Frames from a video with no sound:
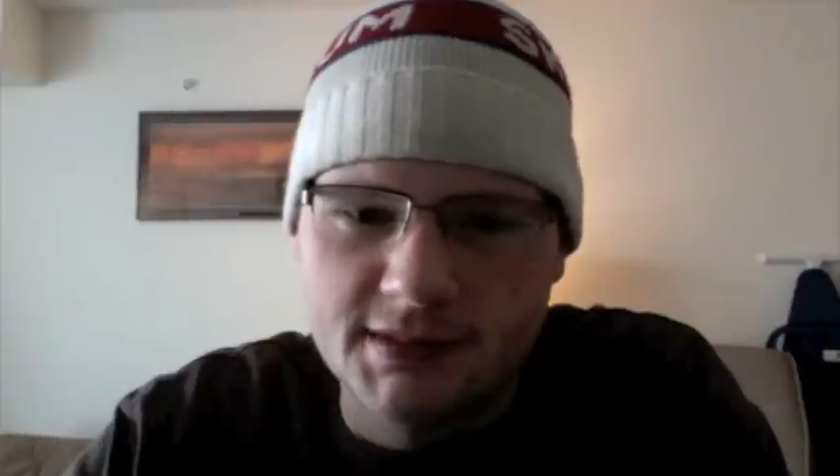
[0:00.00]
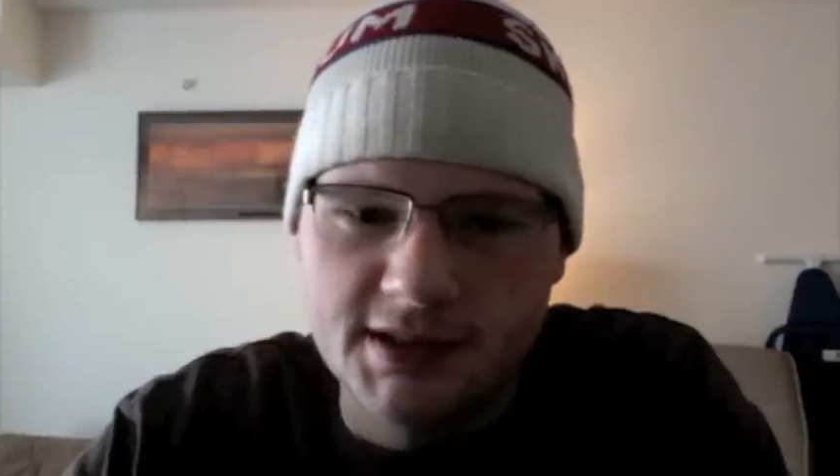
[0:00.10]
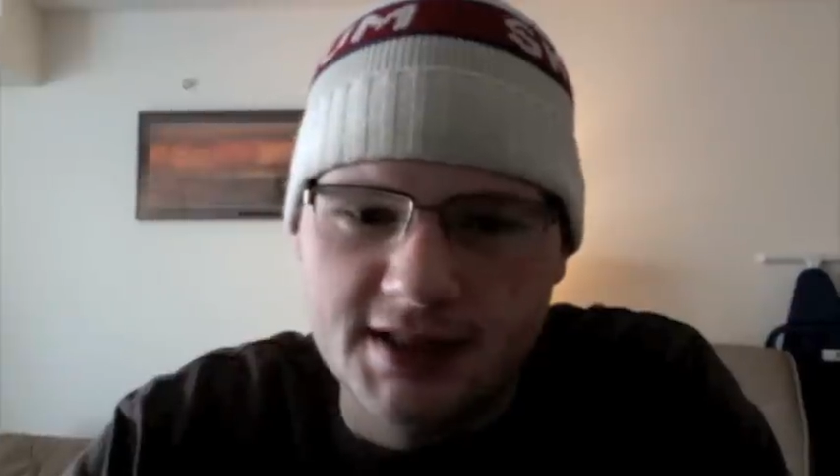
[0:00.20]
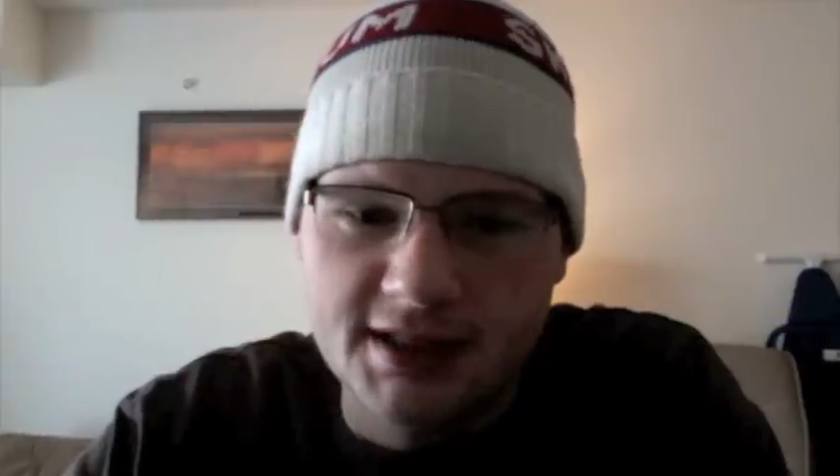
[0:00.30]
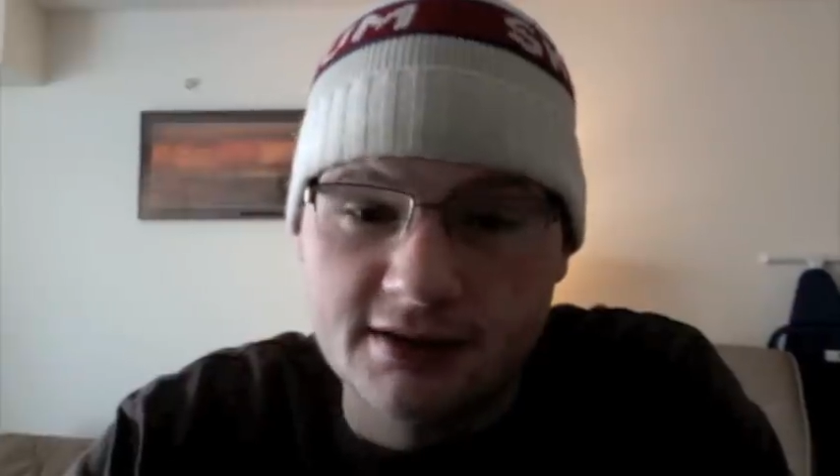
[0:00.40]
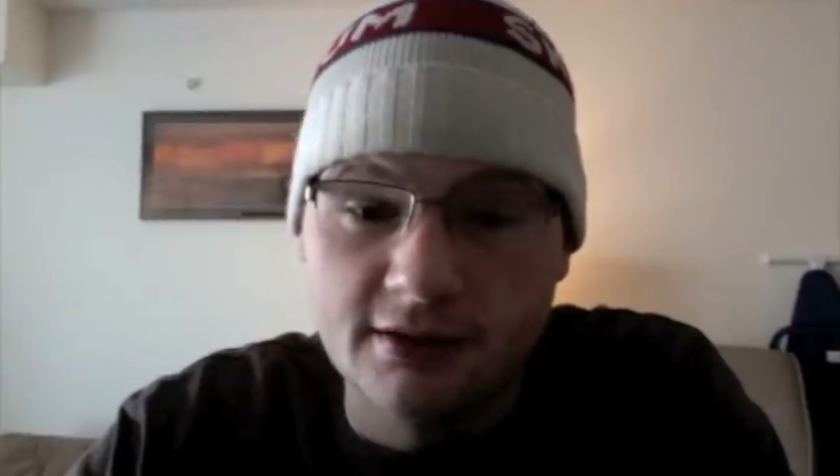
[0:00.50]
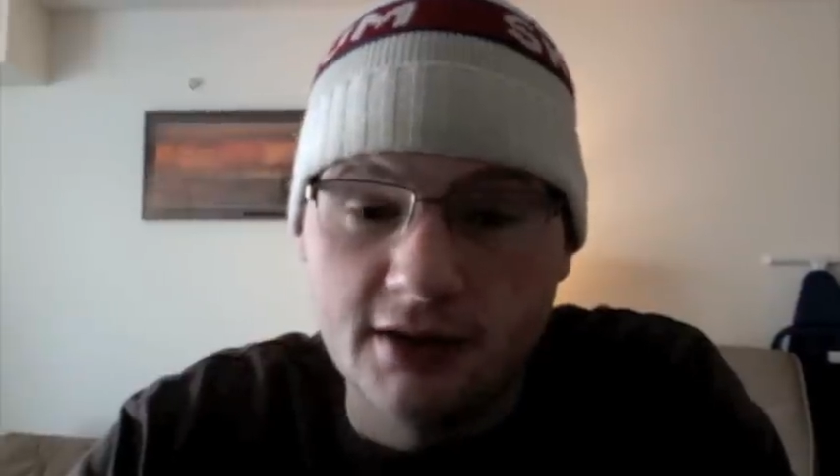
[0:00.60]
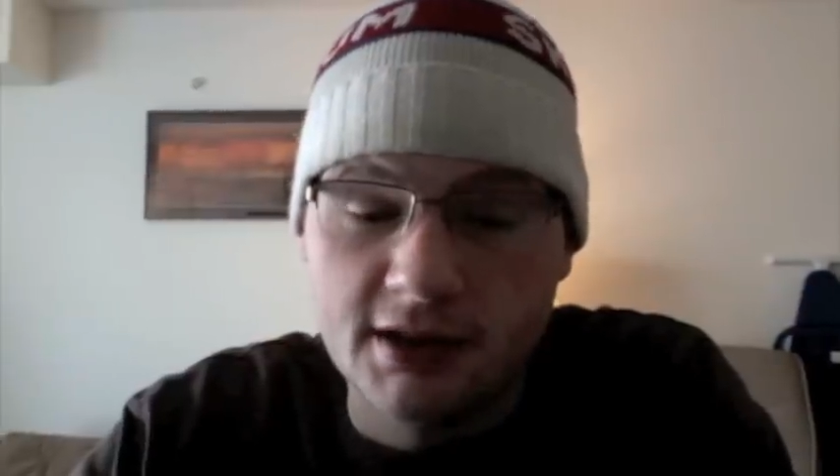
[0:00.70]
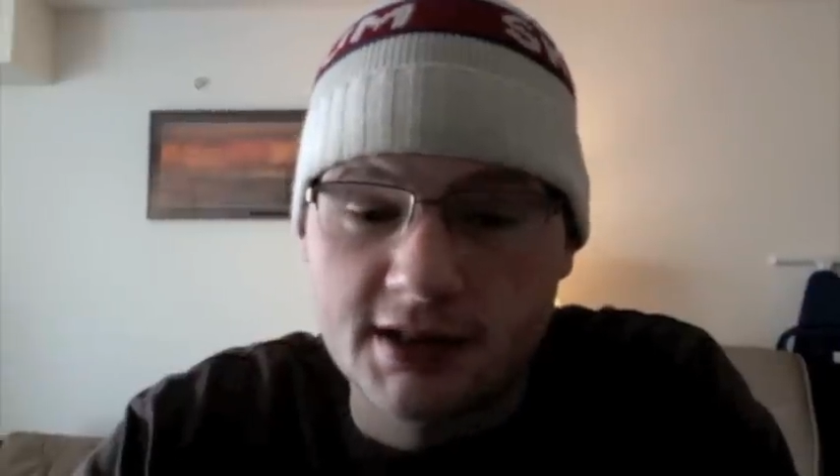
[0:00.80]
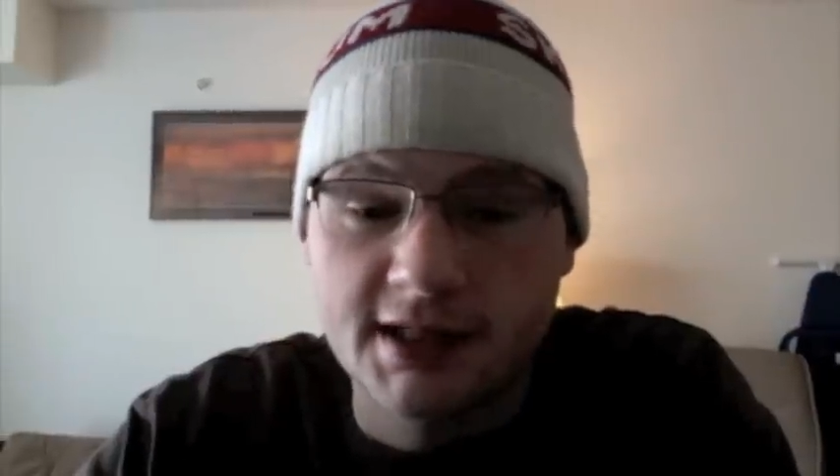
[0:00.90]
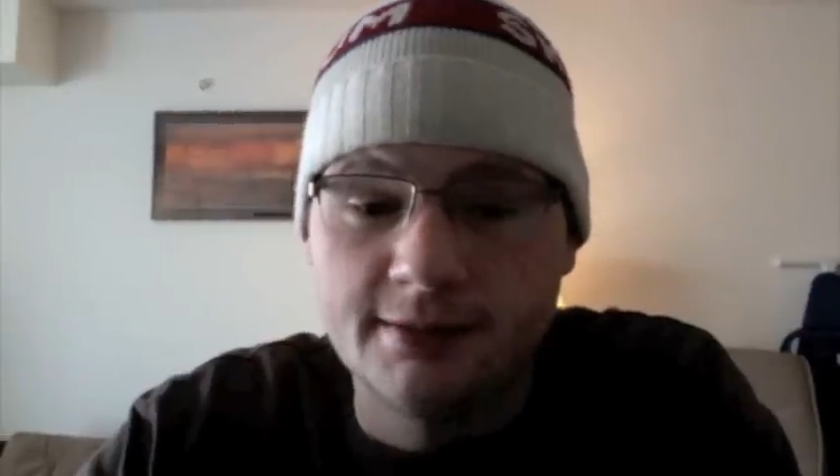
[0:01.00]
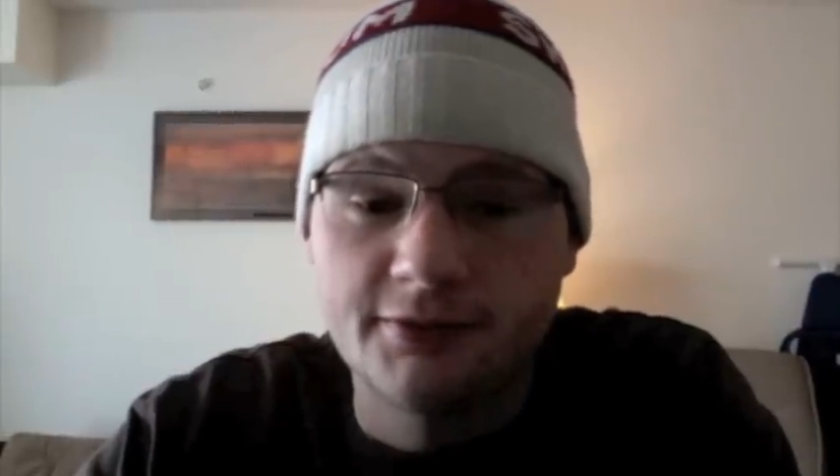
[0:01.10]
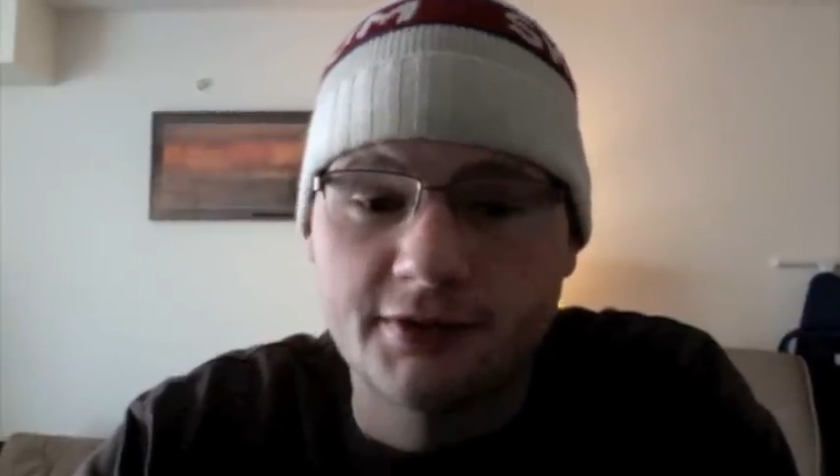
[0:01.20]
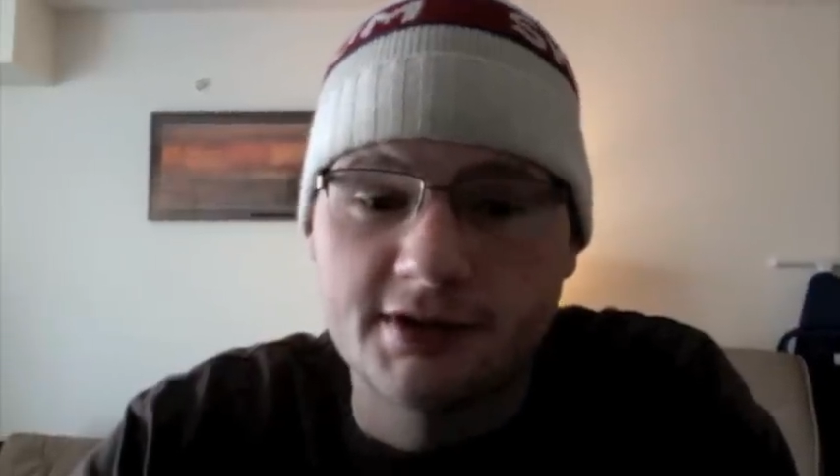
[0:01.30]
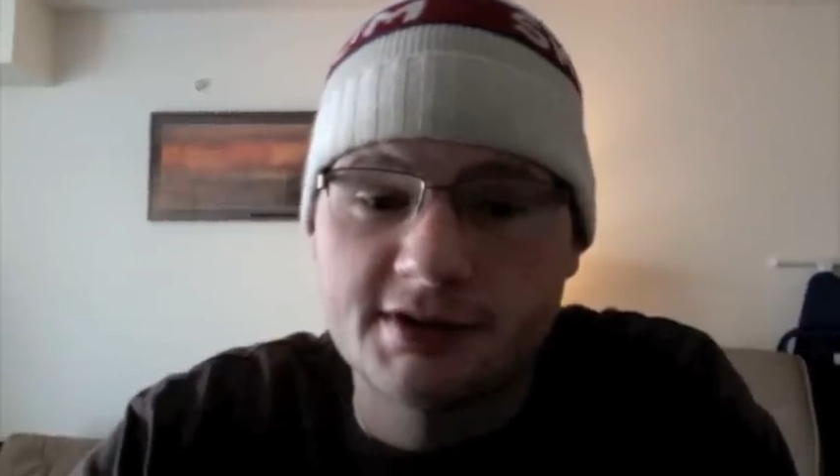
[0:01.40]
it takes a long time
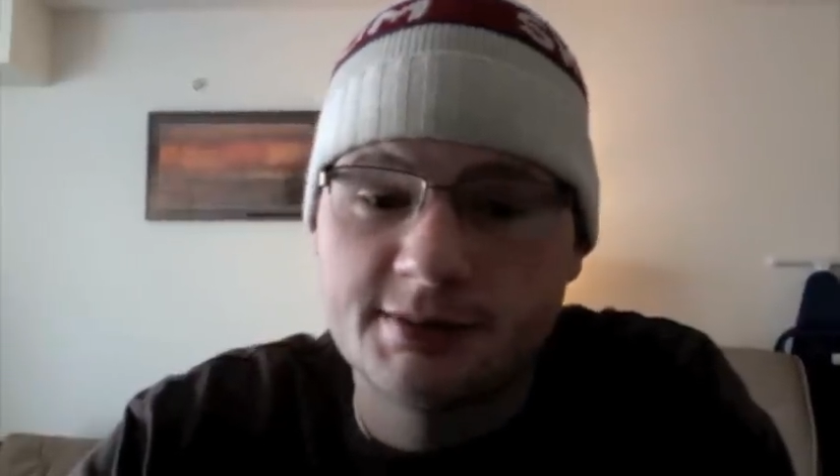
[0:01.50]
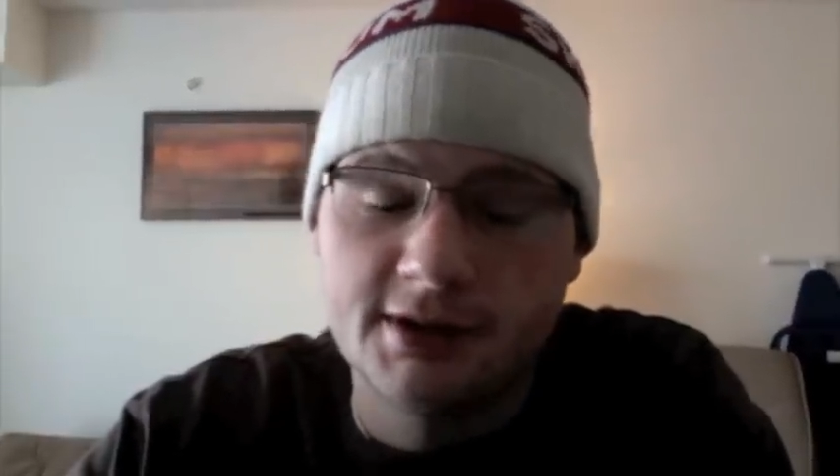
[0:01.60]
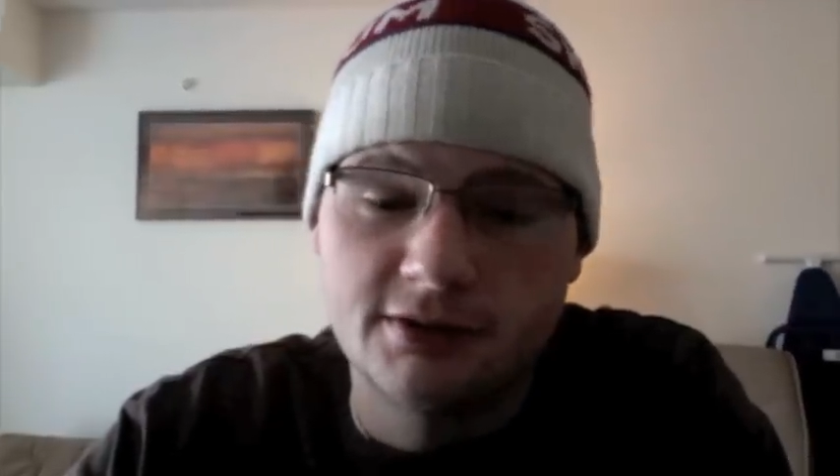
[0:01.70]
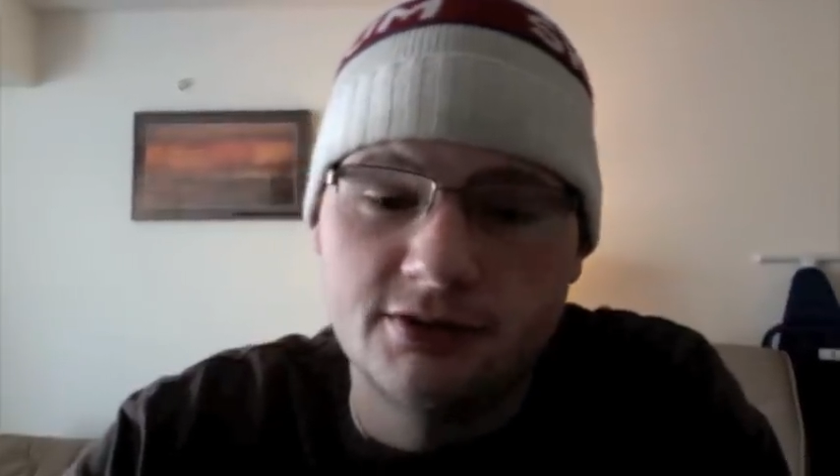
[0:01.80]
for the smell